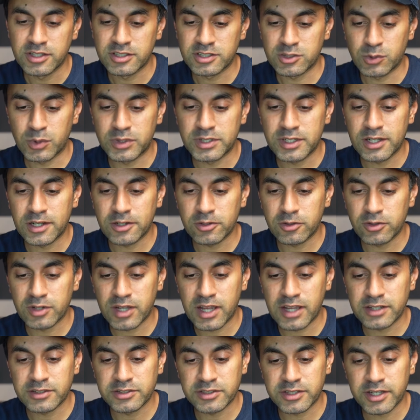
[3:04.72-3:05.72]
So when you click on
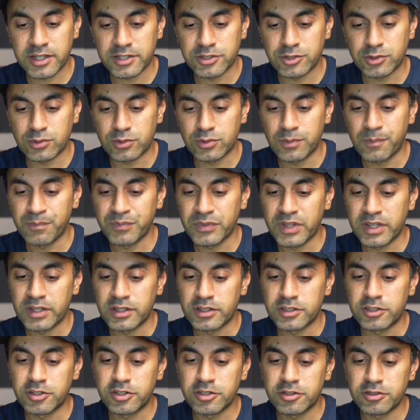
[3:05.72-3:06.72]
add schedule,
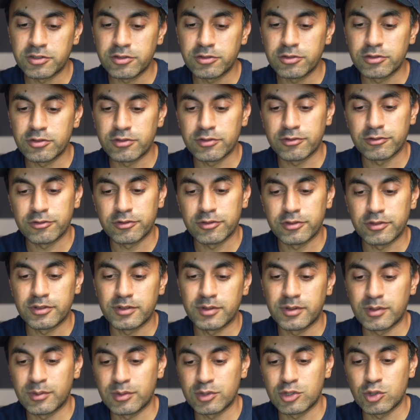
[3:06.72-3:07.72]
you can do
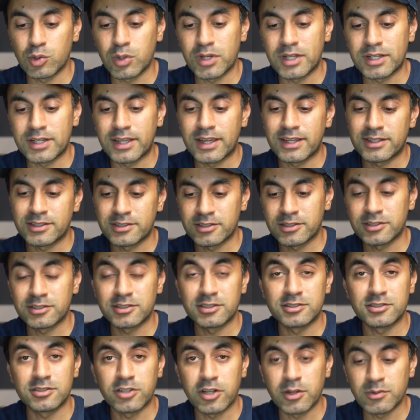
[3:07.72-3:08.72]
between a
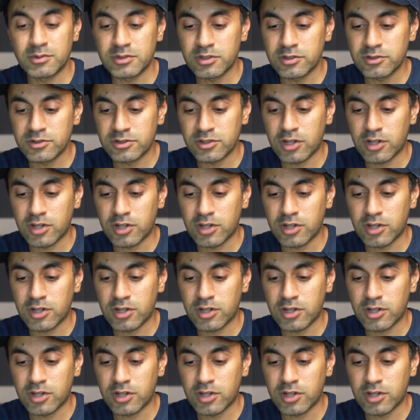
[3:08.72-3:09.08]
certain time zone.